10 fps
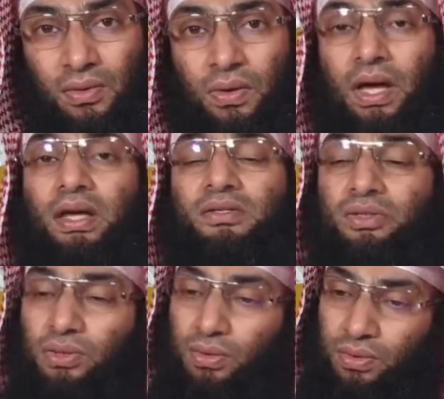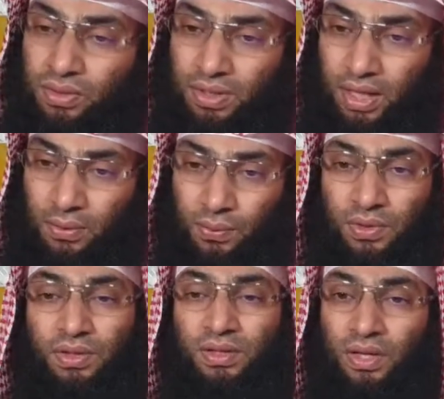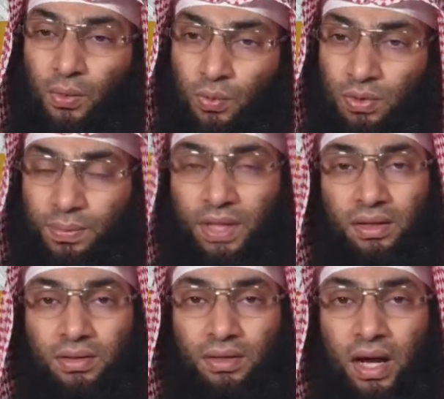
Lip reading: Okay, so there will be,